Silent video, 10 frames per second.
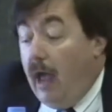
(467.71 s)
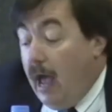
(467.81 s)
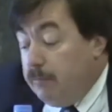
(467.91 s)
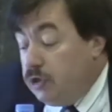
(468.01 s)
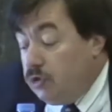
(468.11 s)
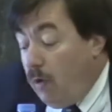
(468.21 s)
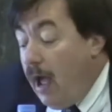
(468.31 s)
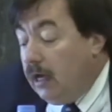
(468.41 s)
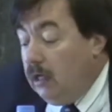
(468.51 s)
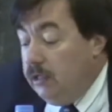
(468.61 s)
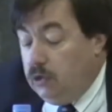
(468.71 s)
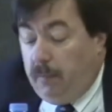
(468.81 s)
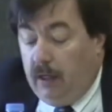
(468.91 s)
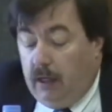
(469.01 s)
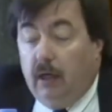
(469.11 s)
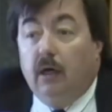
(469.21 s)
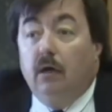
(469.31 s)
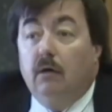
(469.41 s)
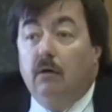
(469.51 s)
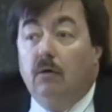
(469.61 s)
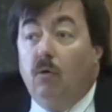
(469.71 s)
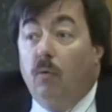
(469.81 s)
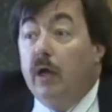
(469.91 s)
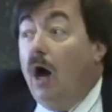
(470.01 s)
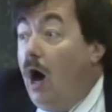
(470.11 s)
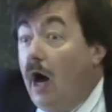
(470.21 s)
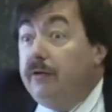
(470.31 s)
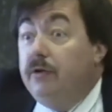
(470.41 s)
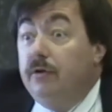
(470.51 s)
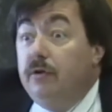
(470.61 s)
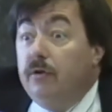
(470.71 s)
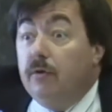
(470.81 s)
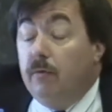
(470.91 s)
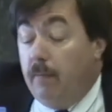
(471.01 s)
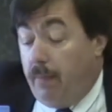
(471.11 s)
abstractly speaking, we ought to do.